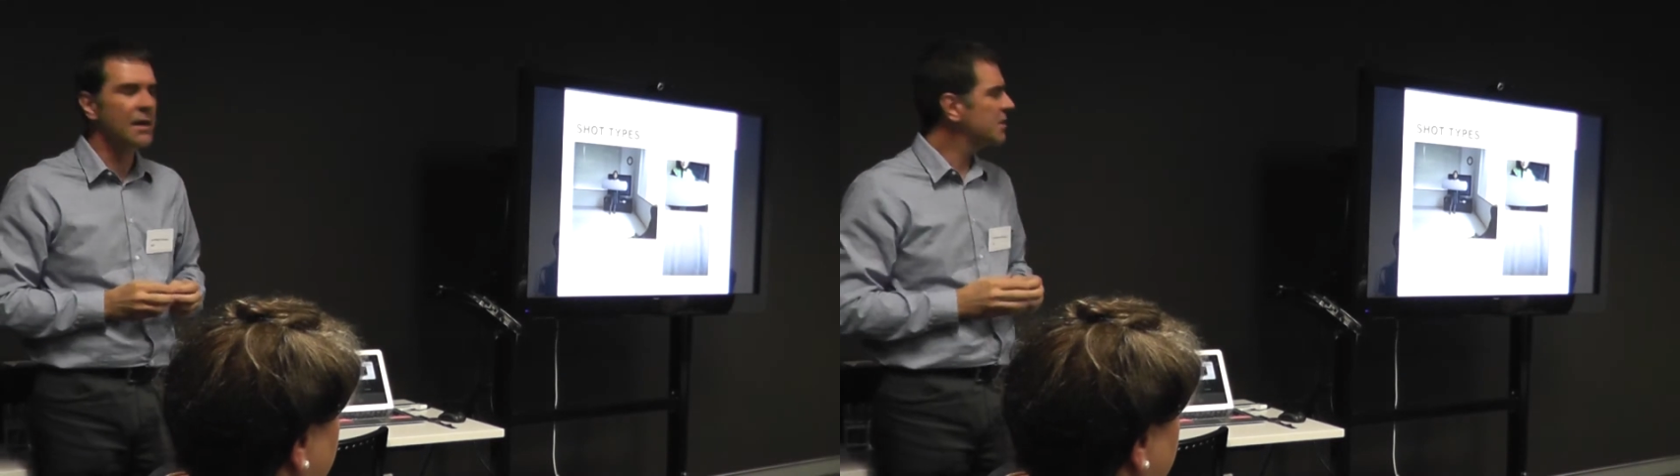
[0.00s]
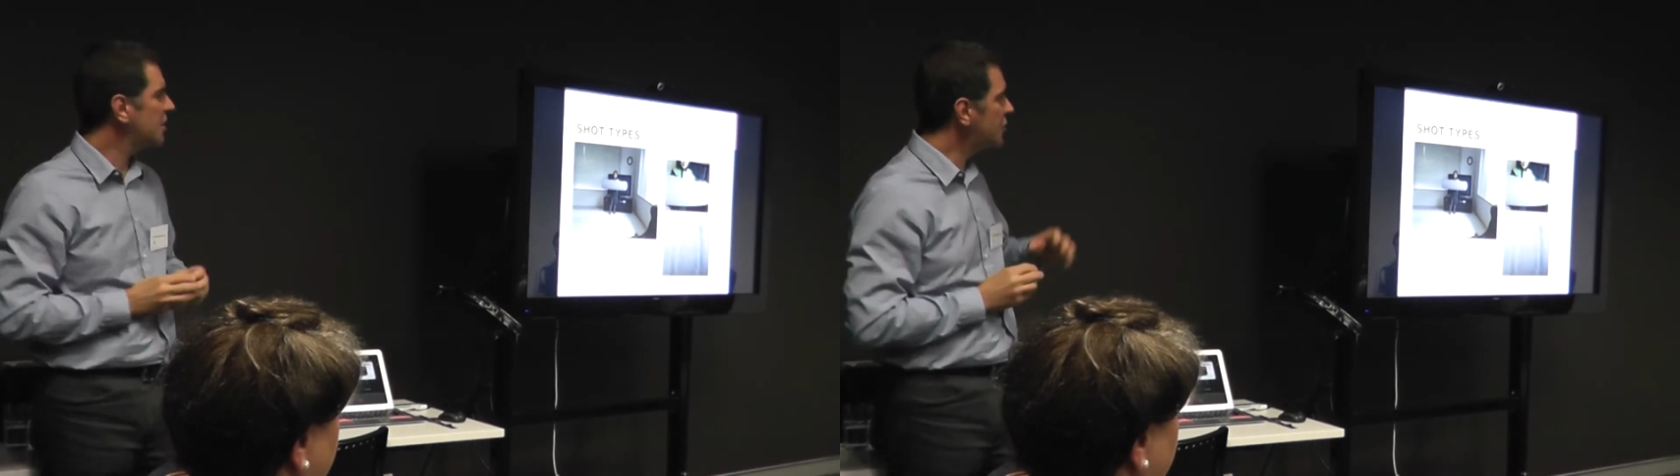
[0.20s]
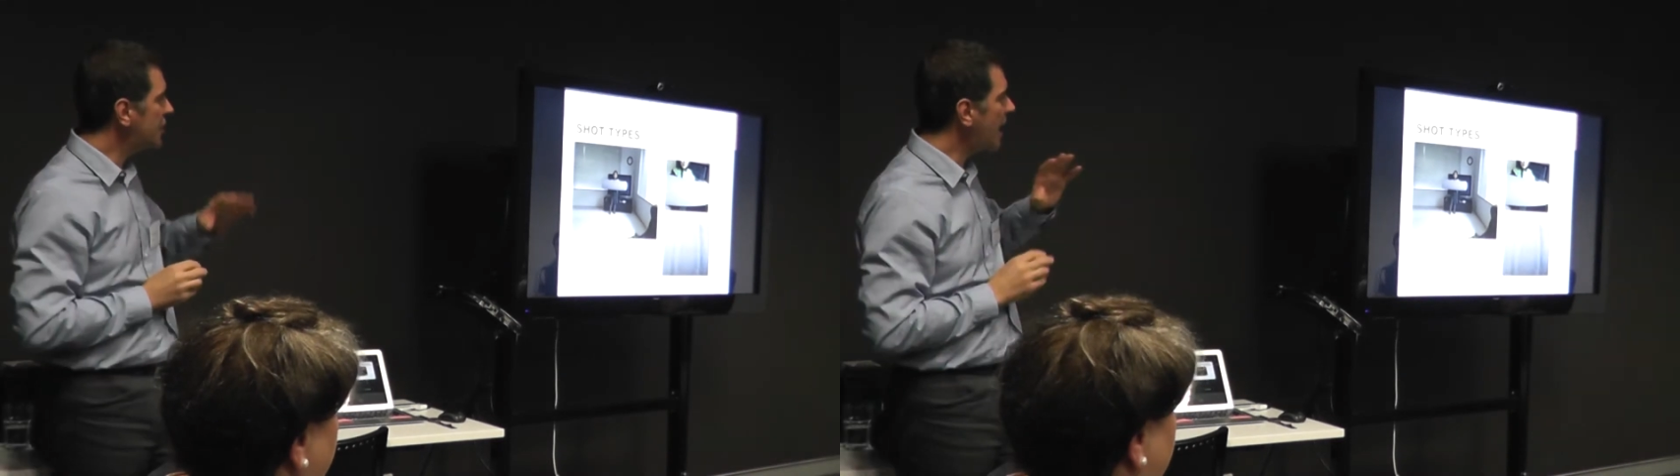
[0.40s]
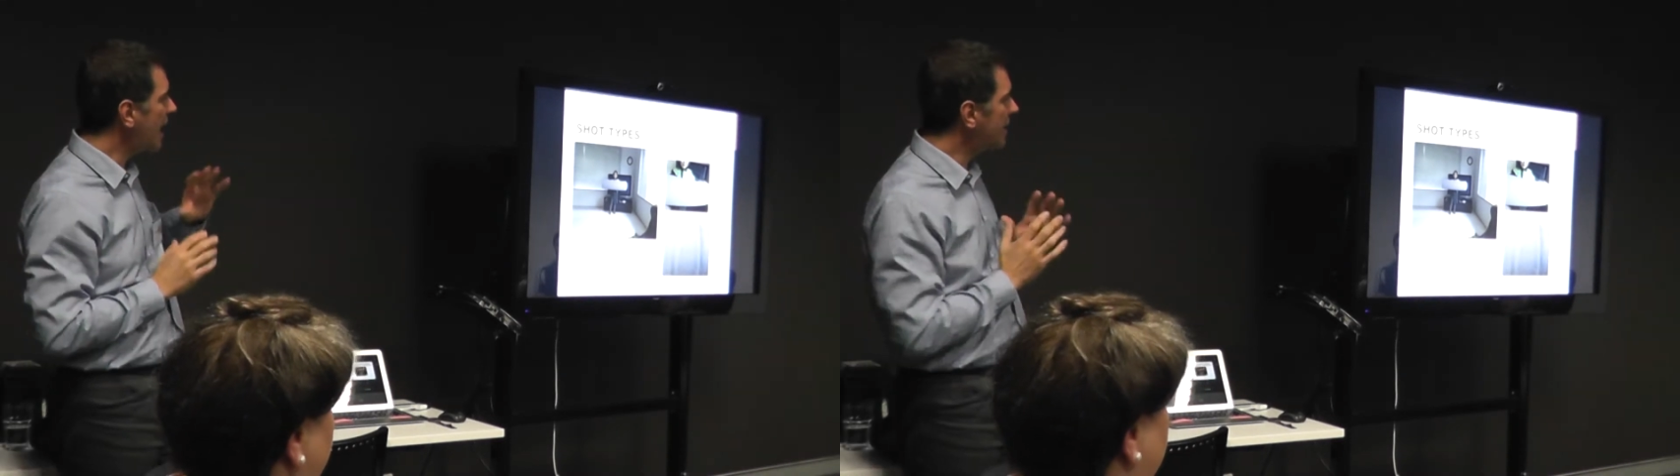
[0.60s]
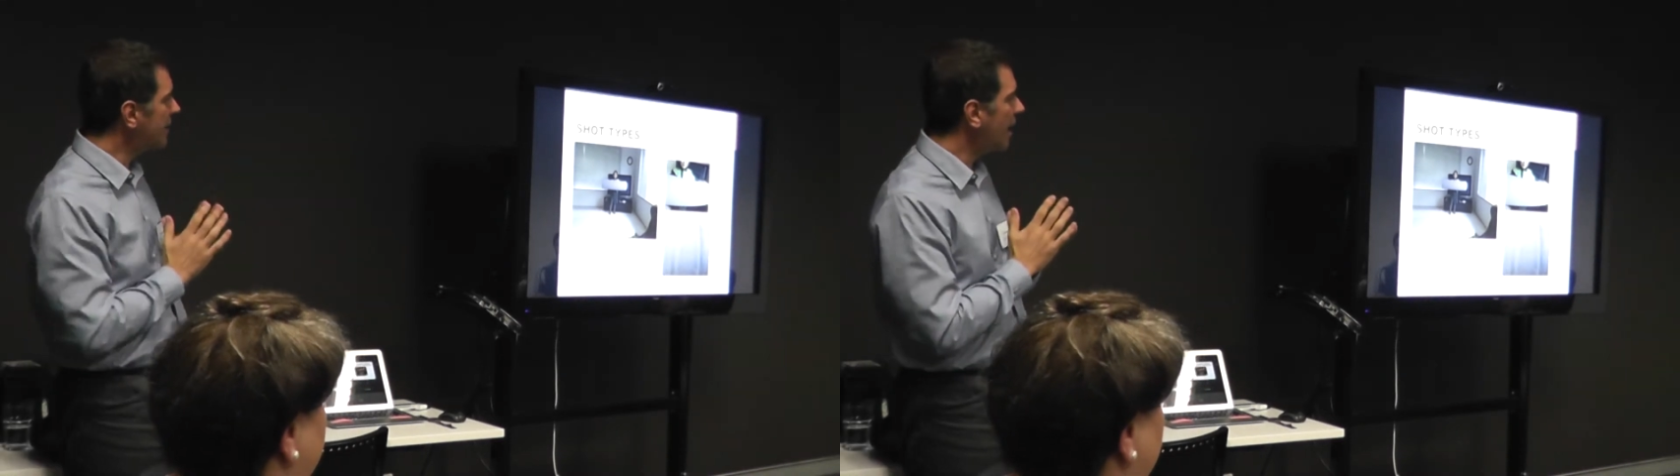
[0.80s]
So she
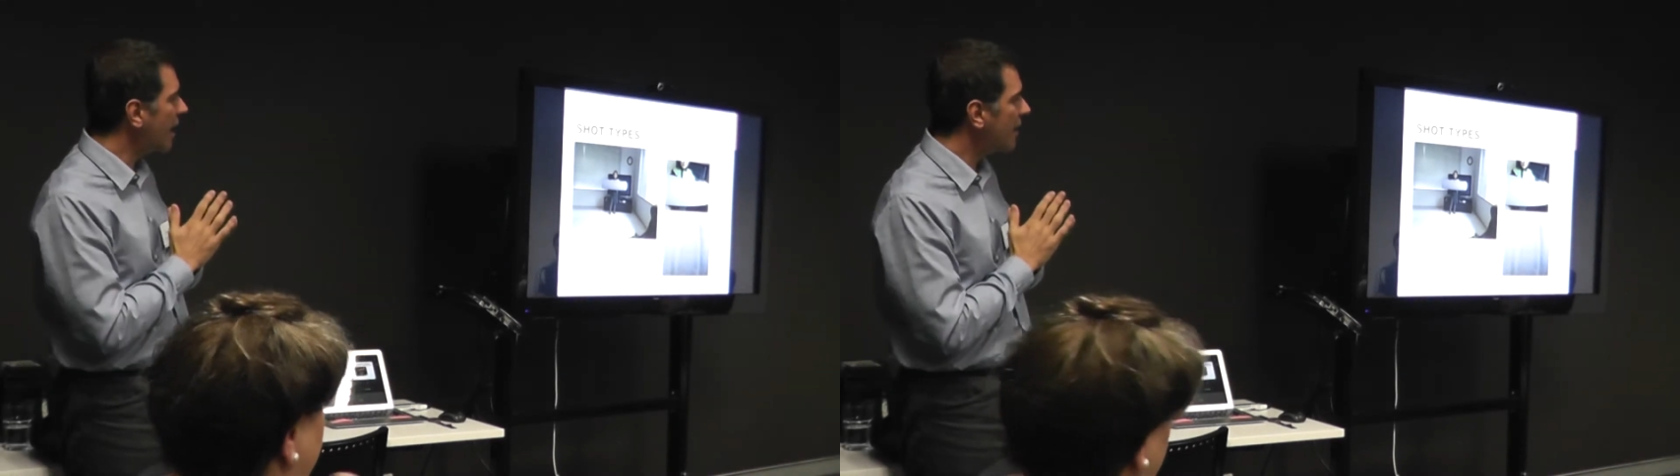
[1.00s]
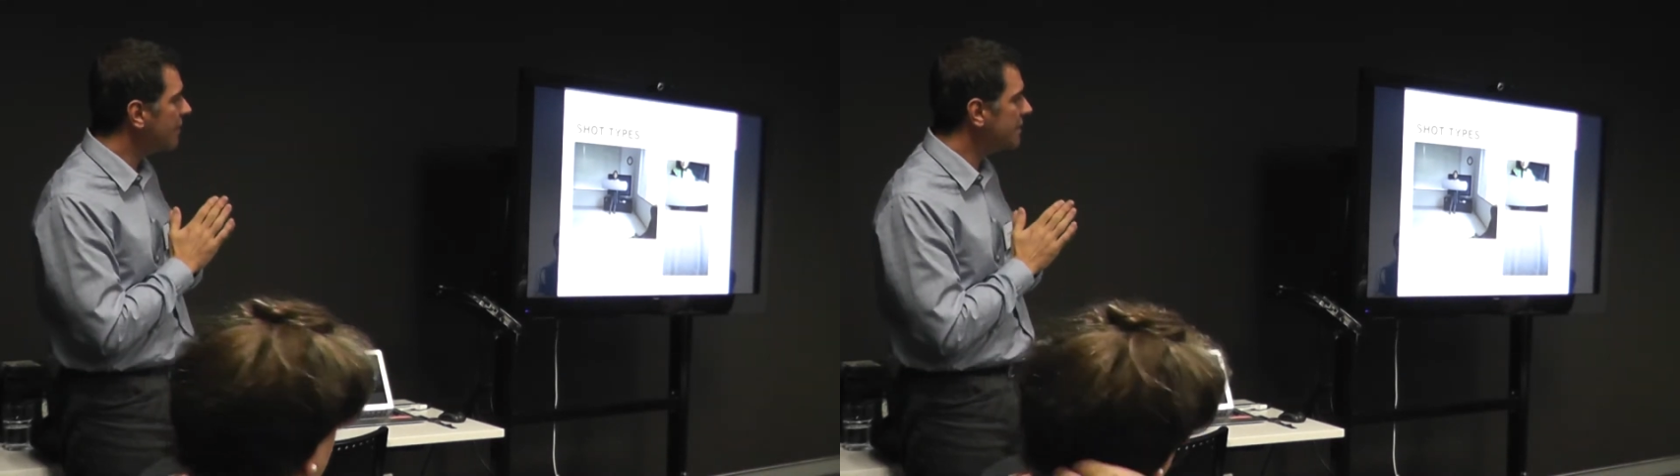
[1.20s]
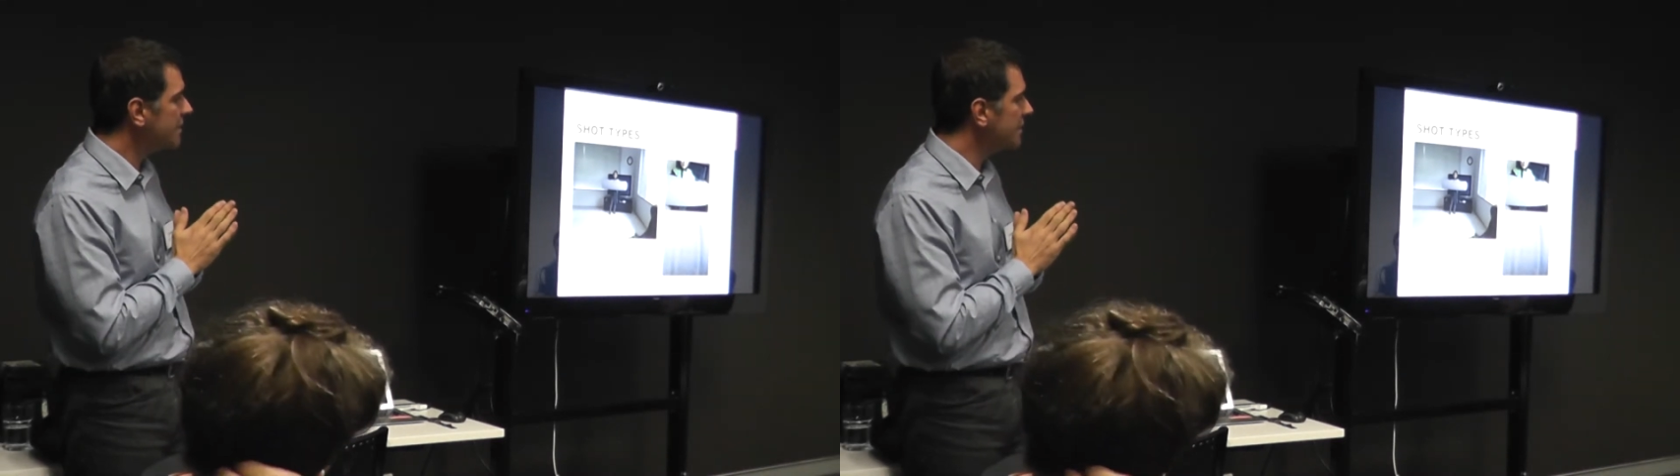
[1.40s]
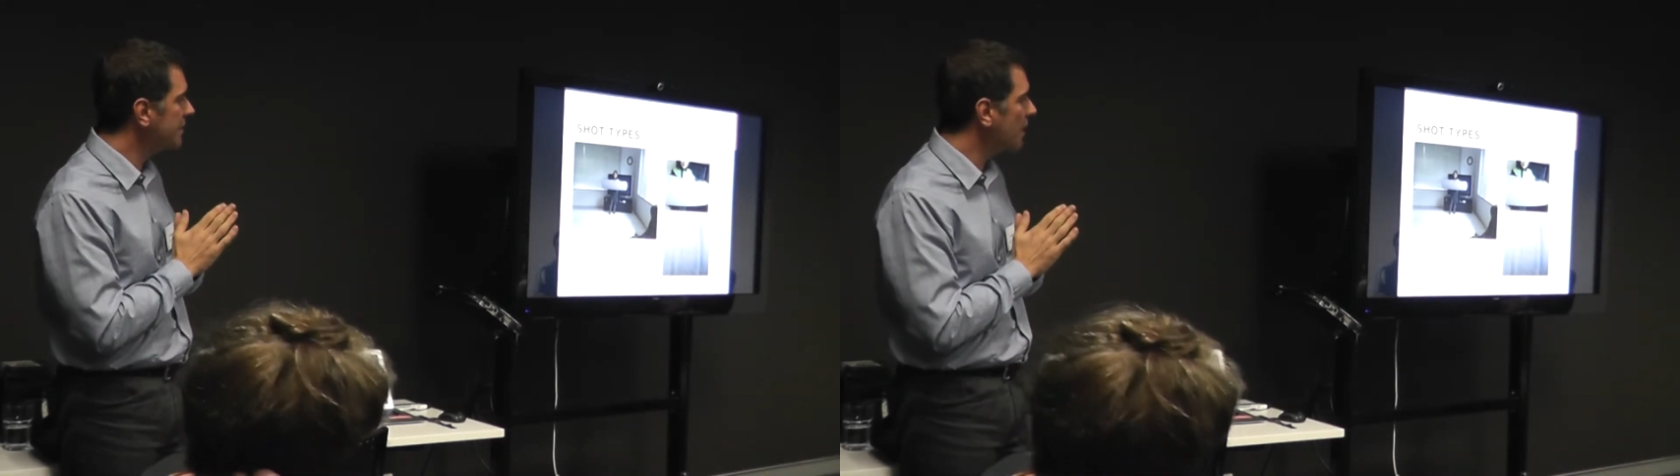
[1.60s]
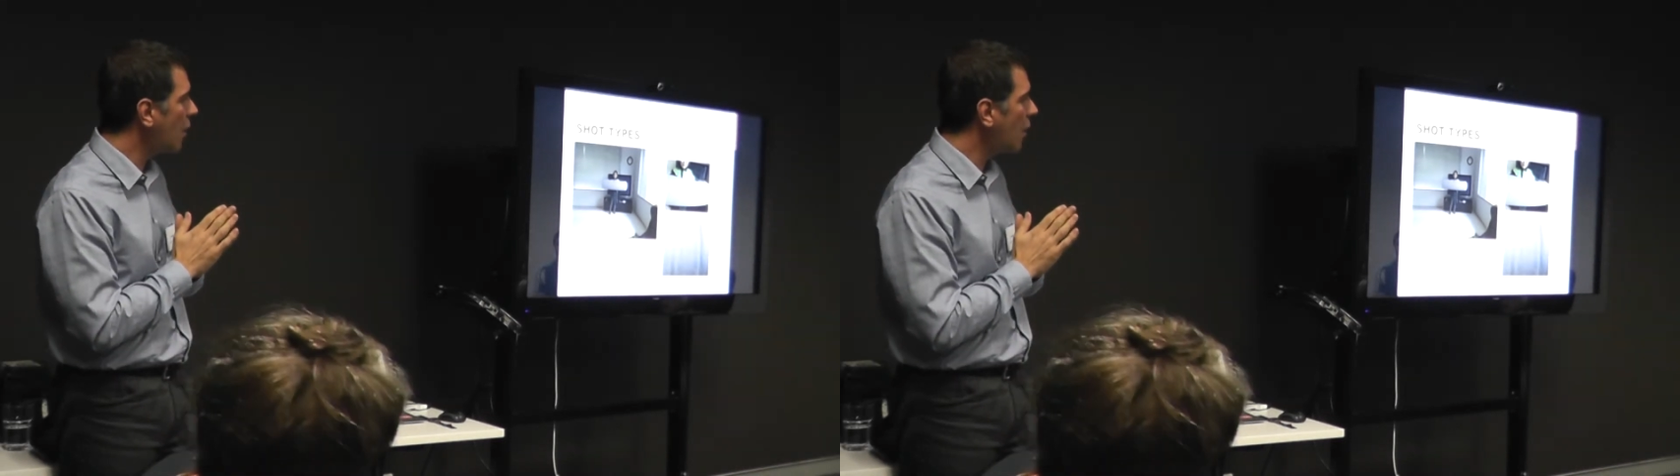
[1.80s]
had this